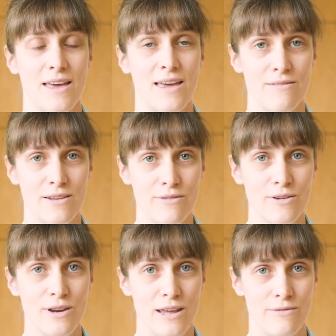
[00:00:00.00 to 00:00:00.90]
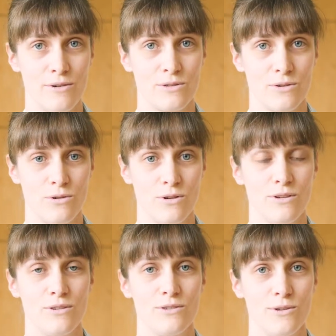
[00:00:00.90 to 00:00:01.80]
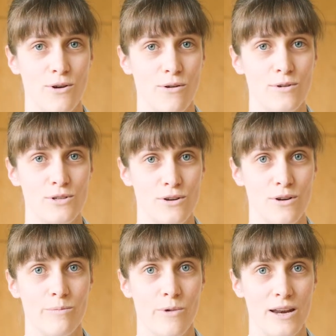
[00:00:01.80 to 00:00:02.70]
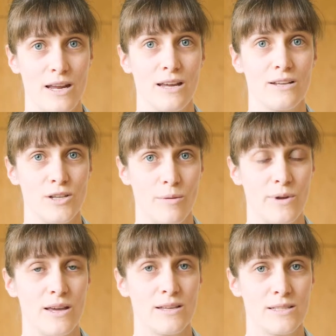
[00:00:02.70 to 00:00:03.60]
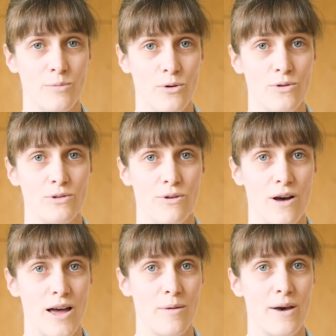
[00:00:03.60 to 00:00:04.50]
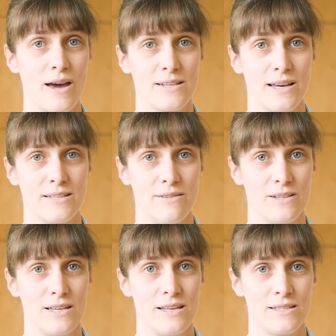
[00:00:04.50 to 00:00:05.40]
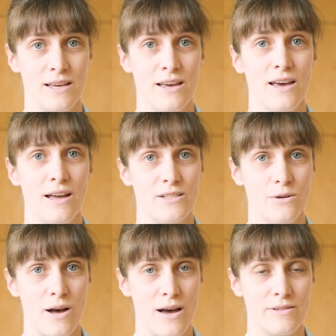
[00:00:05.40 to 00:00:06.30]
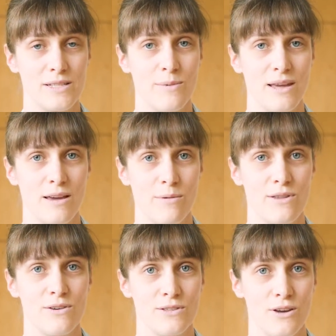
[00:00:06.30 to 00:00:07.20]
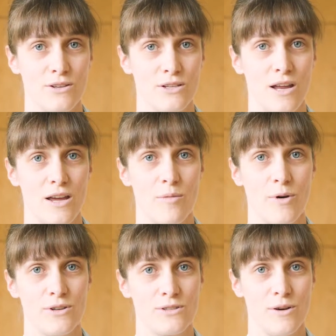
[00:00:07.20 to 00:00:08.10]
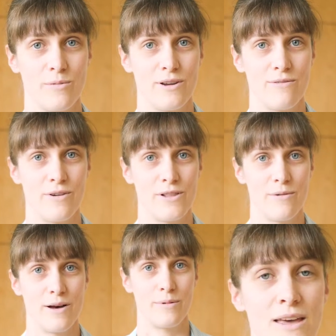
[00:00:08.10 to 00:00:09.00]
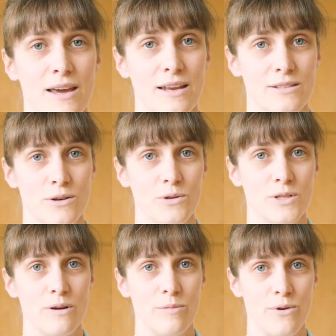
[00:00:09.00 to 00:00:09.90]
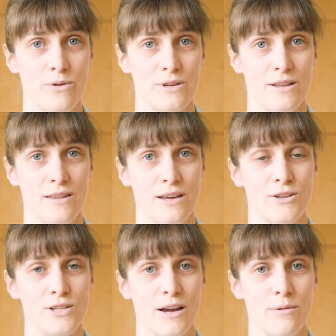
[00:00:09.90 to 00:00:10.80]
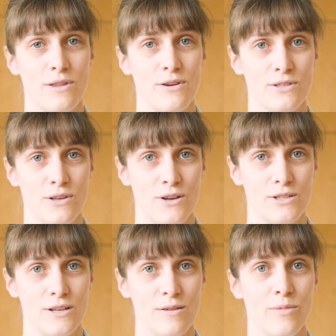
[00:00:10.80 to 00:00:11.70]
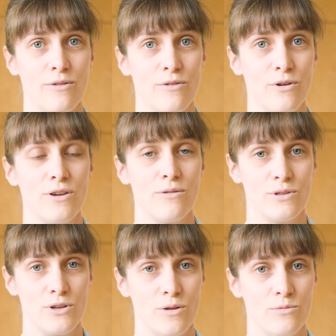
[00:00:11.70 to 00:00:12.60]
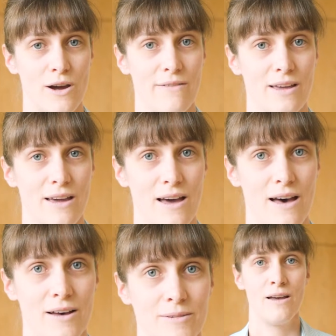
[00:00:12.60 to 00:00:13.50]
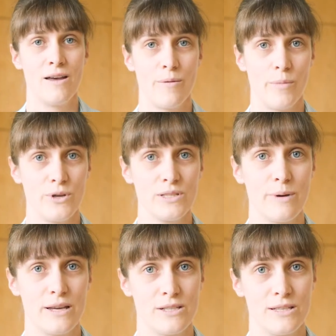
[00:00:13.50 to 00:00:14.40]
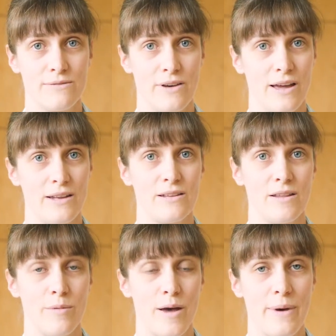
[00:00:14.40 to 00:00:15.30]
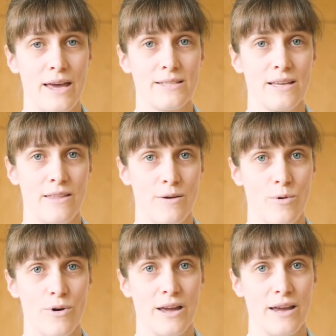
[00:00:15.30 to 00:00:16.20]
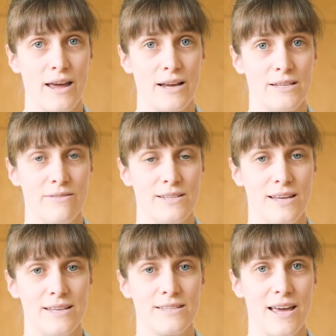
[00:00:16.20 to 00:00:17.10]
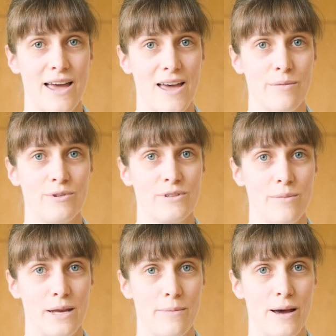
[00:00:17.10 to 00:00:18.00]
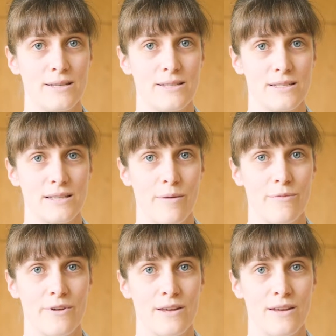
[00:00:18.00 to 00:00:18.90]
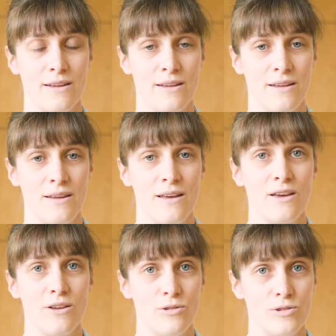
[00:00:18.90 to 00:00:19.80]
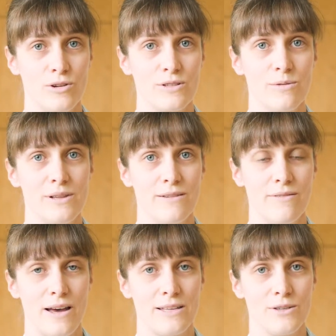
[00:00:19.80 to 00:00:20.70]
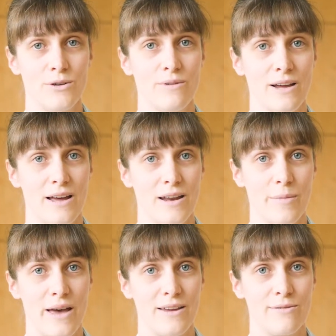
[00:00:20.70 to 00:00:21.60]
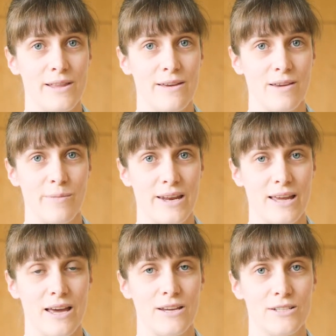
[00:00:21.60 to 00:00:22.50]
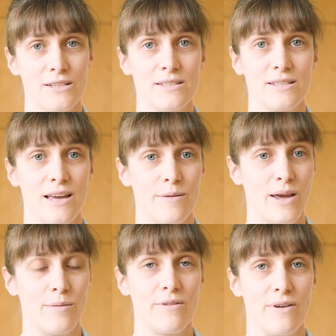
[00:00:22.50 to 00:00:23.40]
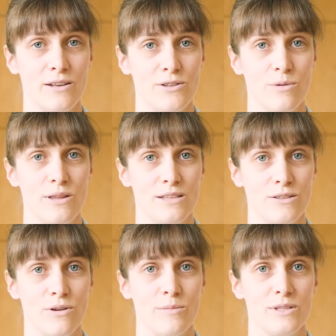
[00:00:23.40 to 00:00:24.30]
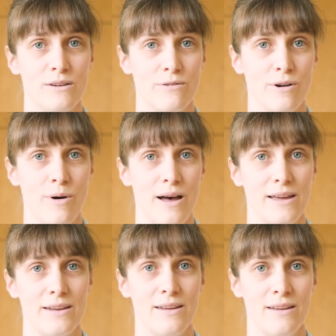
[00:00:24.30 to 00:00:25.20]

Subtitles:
Even if your knee feels good, do not resume running, jumping, sport or high-impact activities until after speaking with your surgeon at your post-operative follow-up. It is also important that you check with your surgeon before you resume driving a car. Most patients find that by pacing their walking and activities, they are able to minimise discomfort. Your doctor will advise you regarding pain-relieving medications and may provide you with a script if required.